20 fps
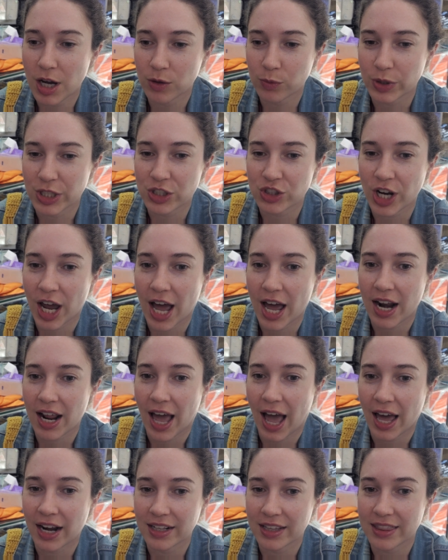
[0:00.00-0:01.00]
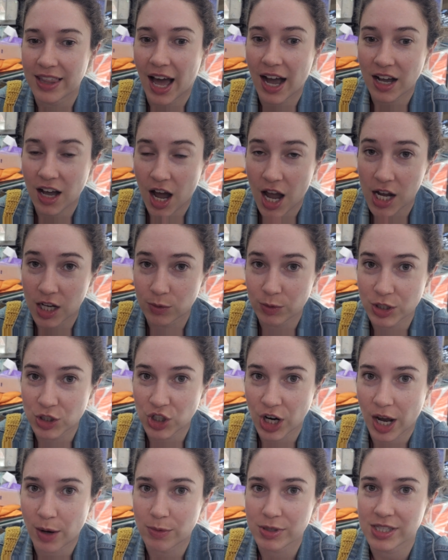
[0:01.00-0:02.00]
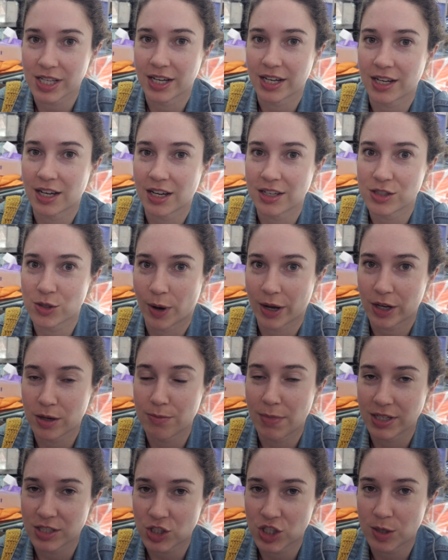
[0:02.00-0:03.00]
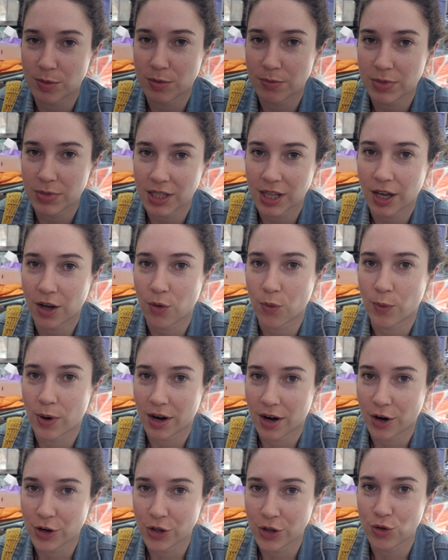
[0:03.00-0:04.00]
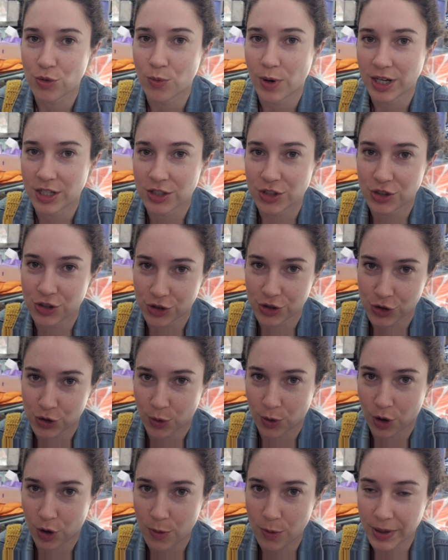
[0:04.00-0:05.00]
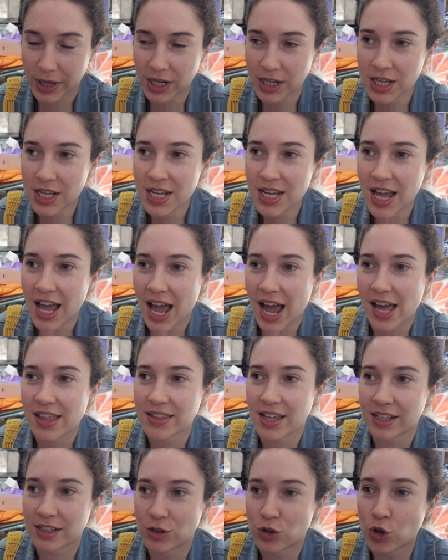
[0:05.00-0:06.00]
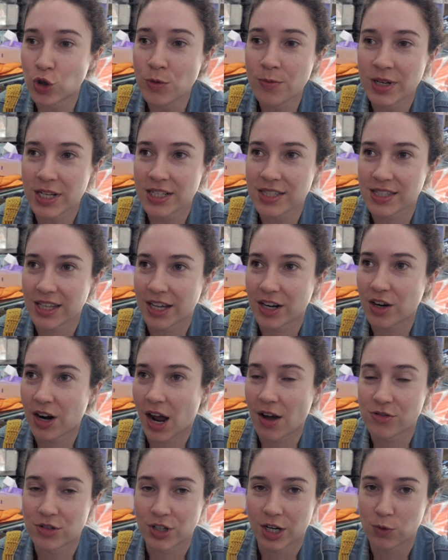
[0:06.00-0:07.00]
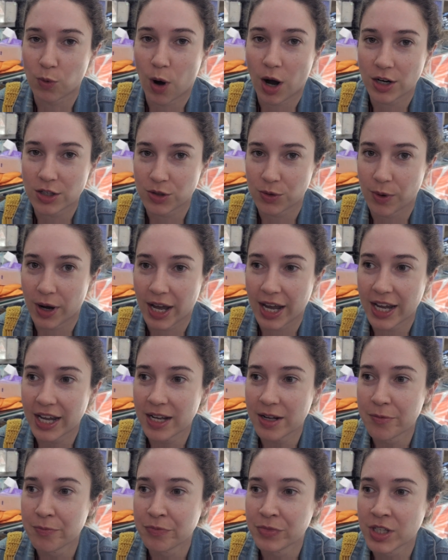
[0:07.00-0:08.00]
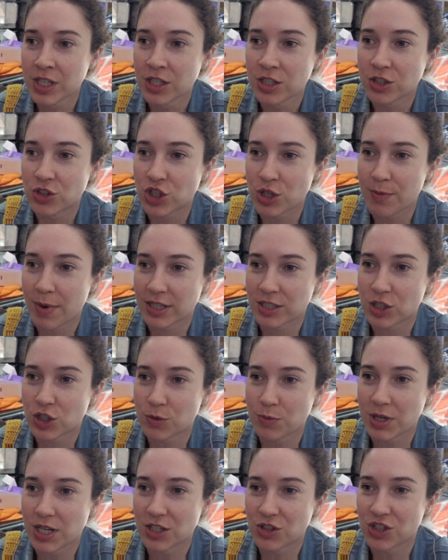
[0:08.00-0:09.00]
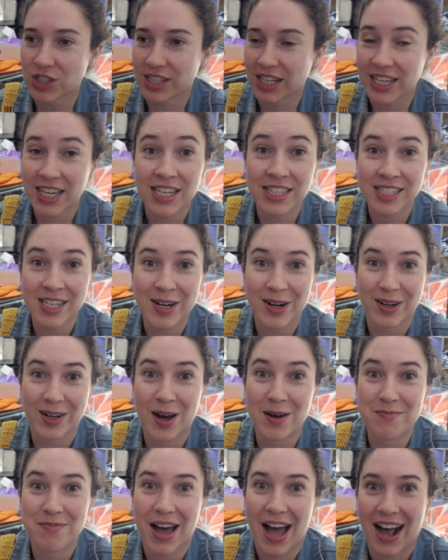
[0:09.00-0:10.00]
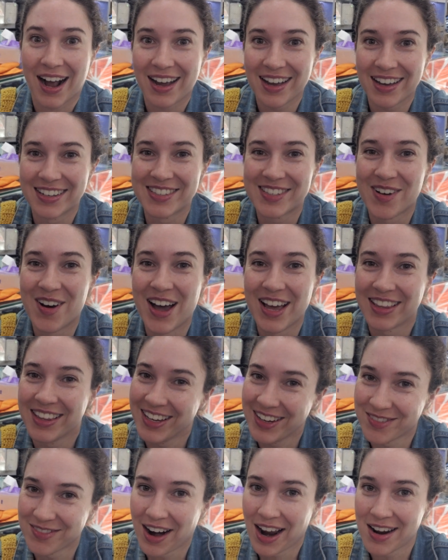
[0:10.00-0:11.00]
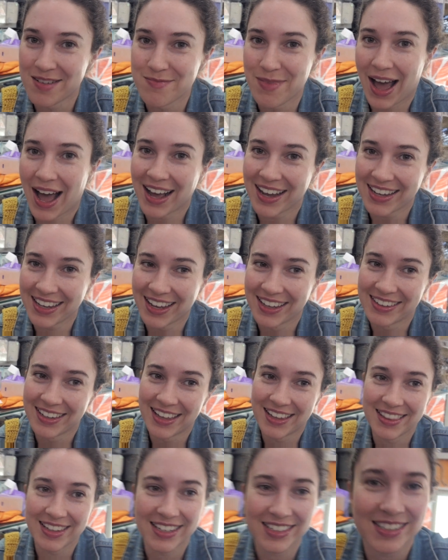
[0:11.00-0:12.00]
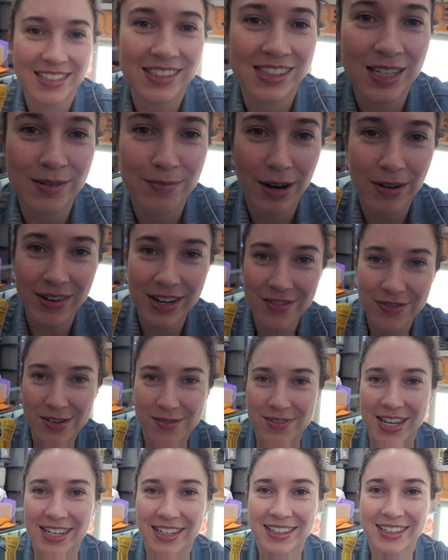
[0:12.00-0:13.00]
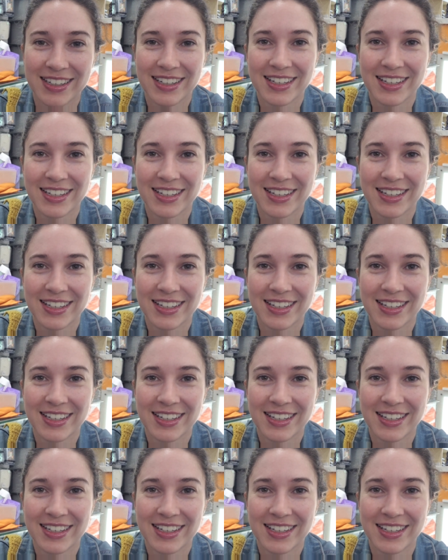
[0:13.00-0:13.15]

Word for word: on WeChat, added that guy on WeChat, was like, so I could message him and be like, where are you? When does your store open? And then two minutes later, after I'd walked away, she messaged me and she's like, he's here, come back. And so I like ran back and then they cleaned my ring for me.